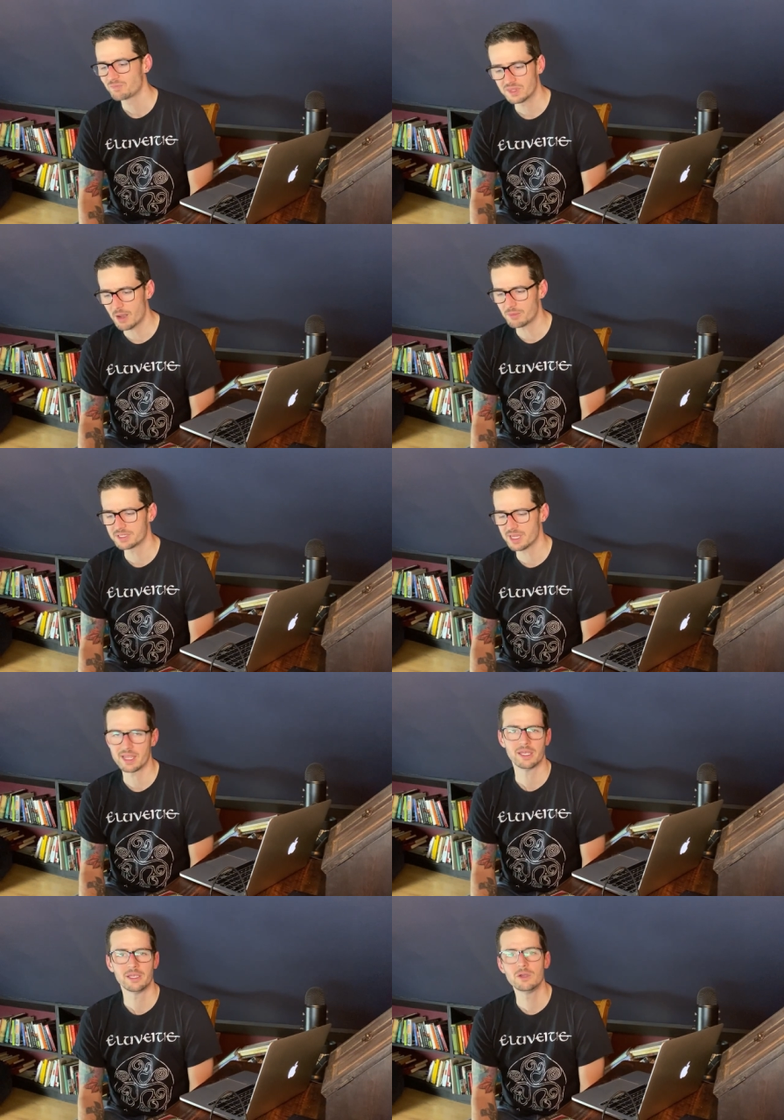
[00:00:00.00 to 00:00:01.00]
That was a
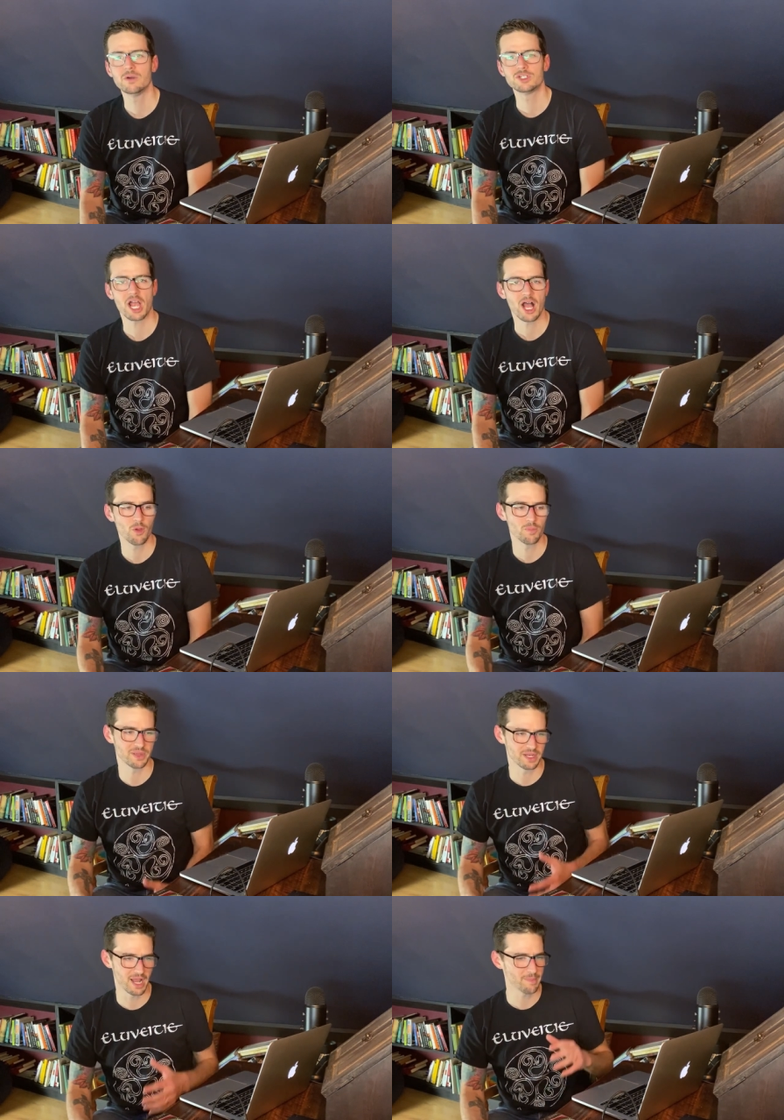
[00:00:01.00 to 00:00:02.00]
huge help
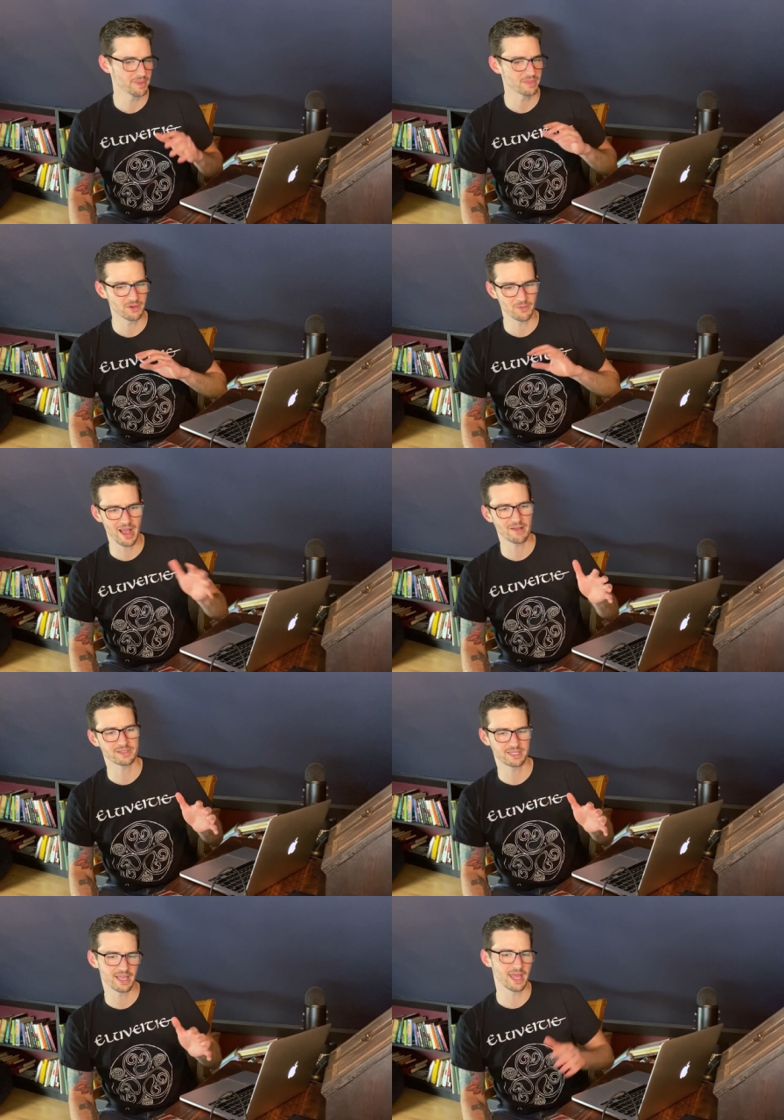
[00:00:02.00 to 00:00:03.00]
in helping me craft
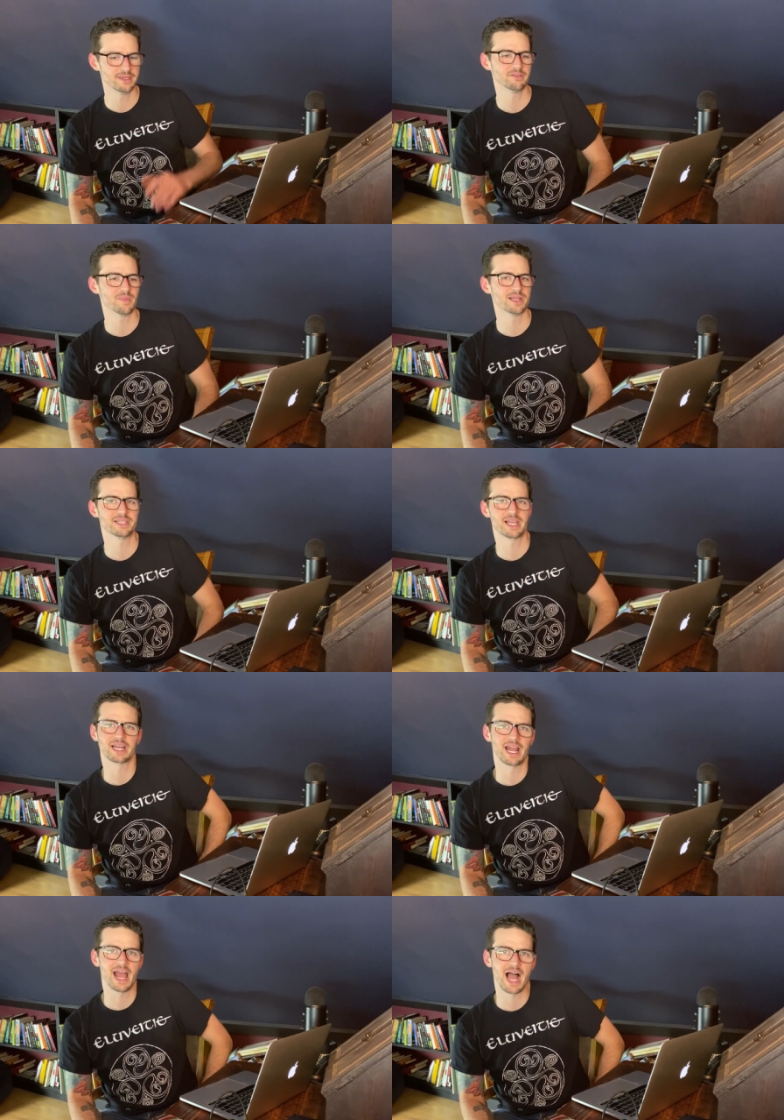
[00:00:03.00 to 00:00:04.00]
the end of my
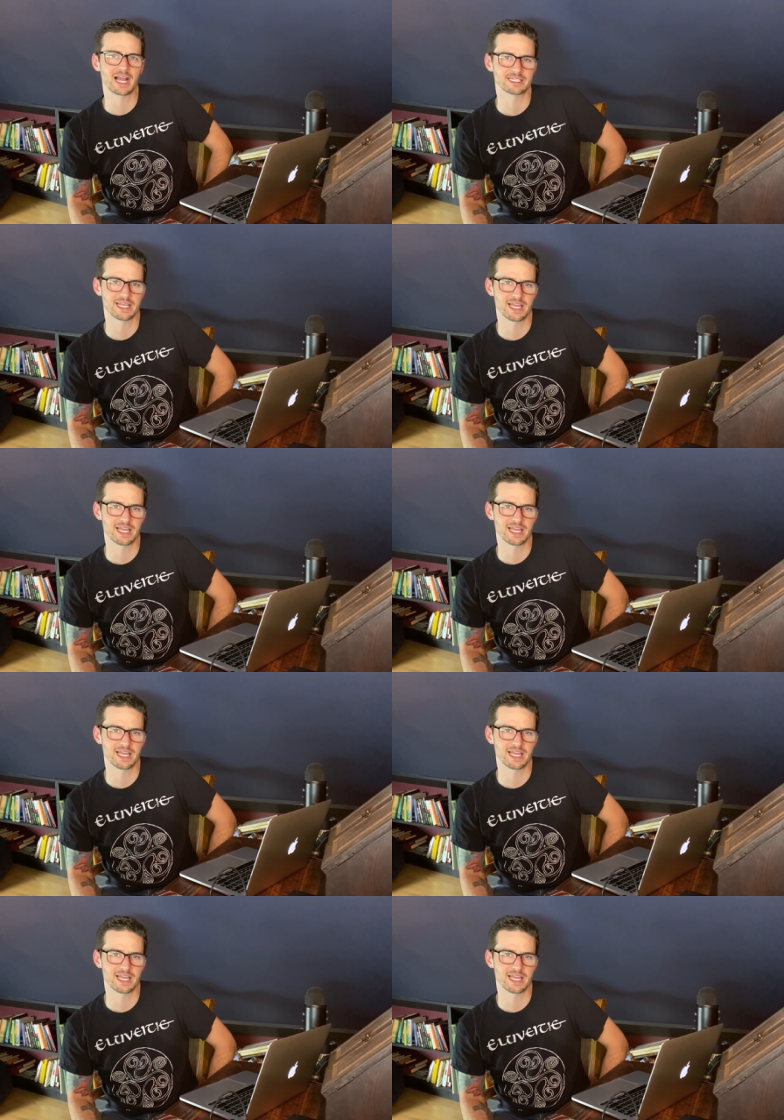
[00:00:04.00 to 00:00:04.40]
second act,